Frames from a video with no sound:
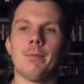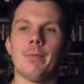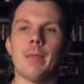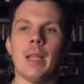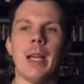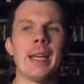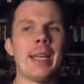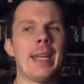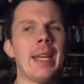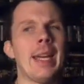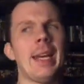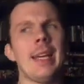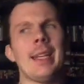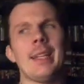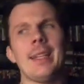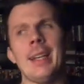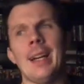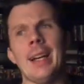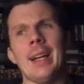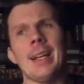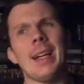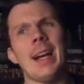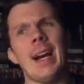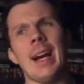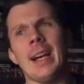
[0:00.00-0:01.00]
again,
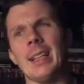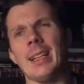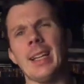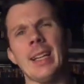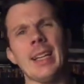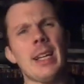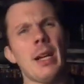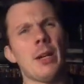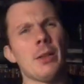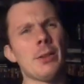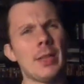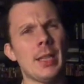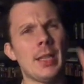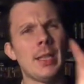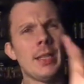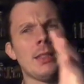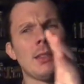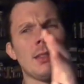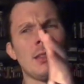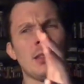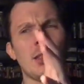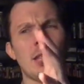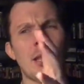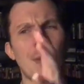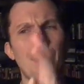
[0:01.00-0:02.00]
I, I like how they
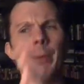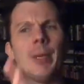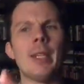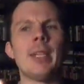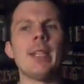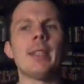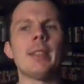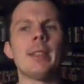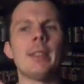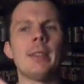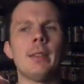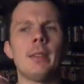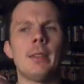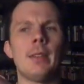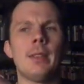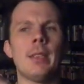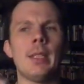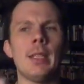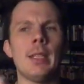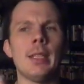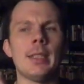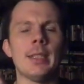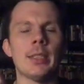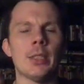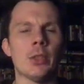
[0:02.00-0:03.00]
limited
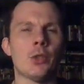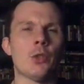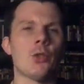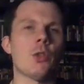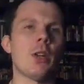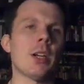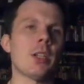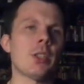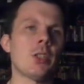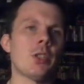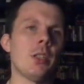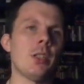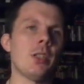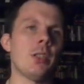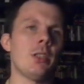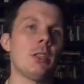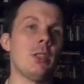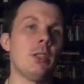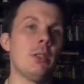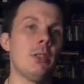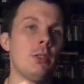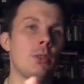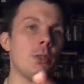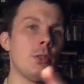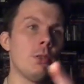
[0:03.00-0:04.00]
the destruction
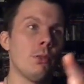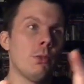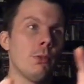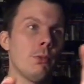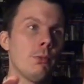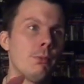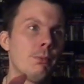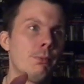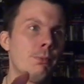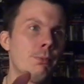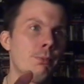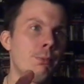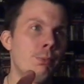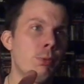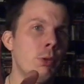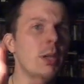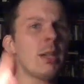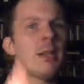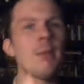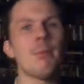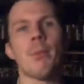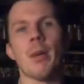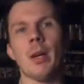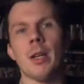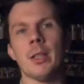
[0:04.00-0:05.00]
to pretty
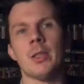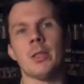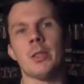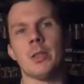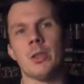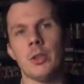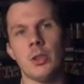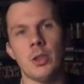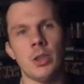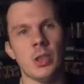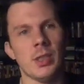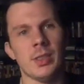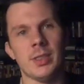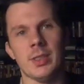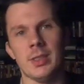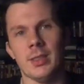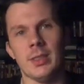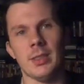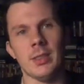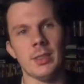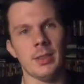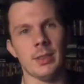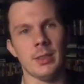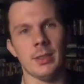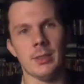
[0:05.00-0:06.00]
much just
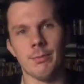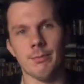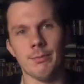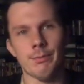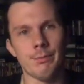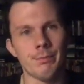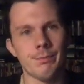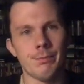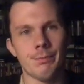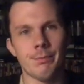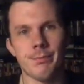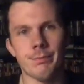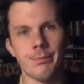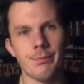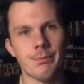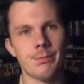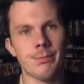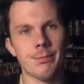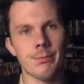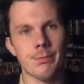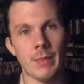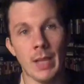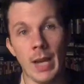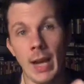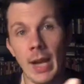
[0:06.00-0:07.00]
the
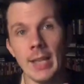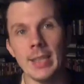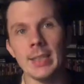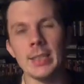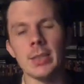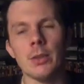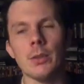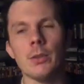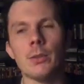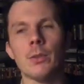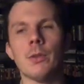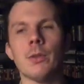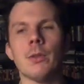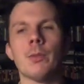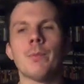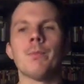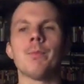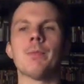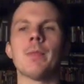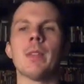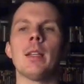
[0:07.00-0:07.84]
high school.